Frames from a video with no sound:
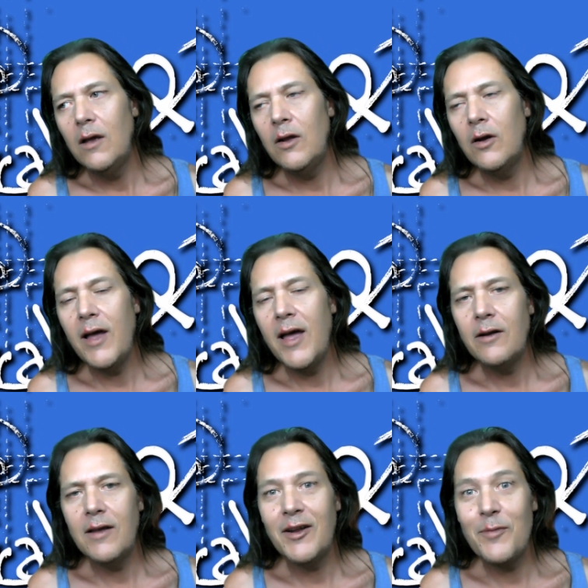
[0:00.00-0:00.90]
you know how
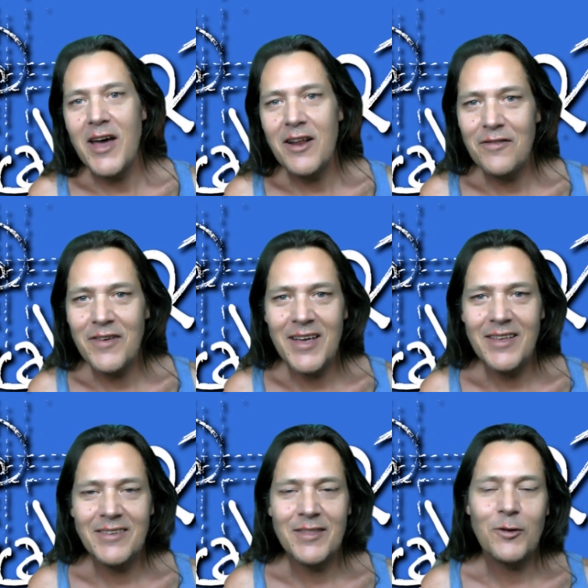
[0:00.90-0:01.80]
to how to
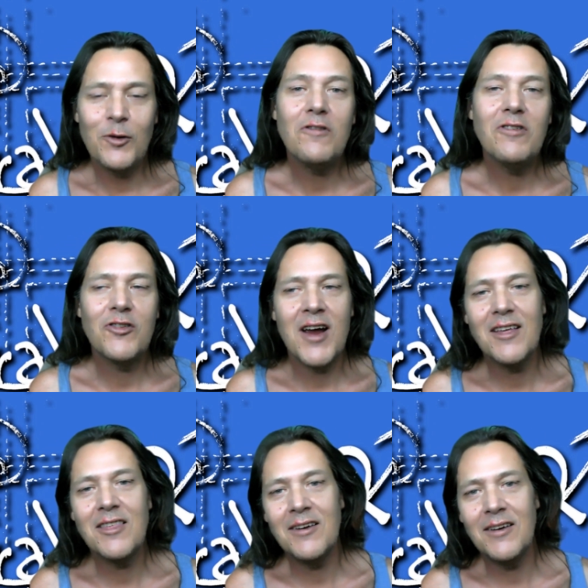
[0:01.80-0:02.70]
manifest and the law of
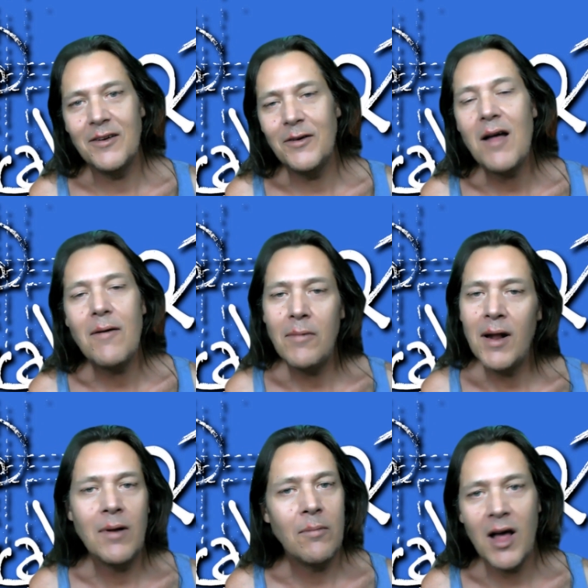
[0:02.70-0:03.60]
attraction and blah uh,
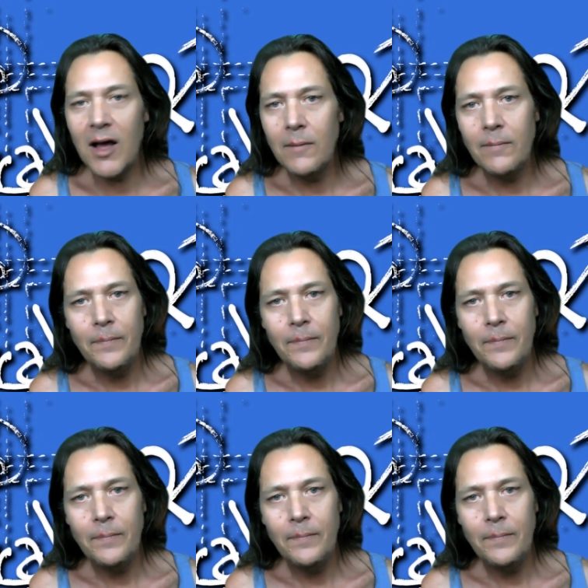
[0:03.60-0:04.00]
blah blah, blah.